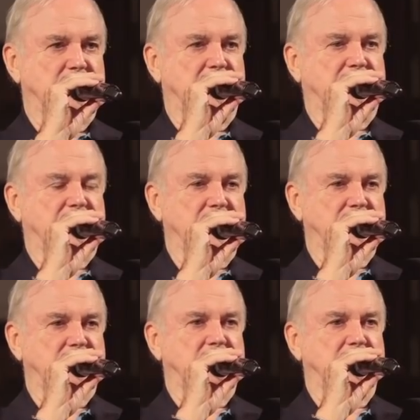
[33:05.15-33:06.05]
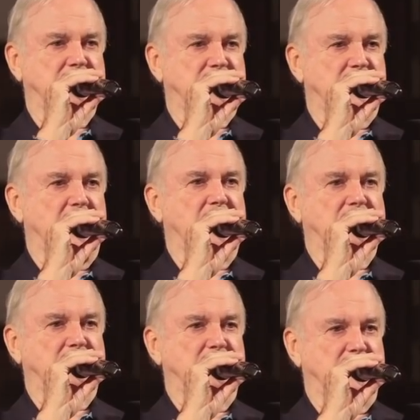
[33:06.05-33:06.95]
when the French and the
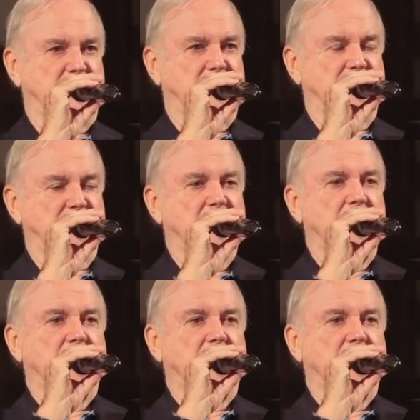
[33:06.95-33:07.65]
Israelis and the British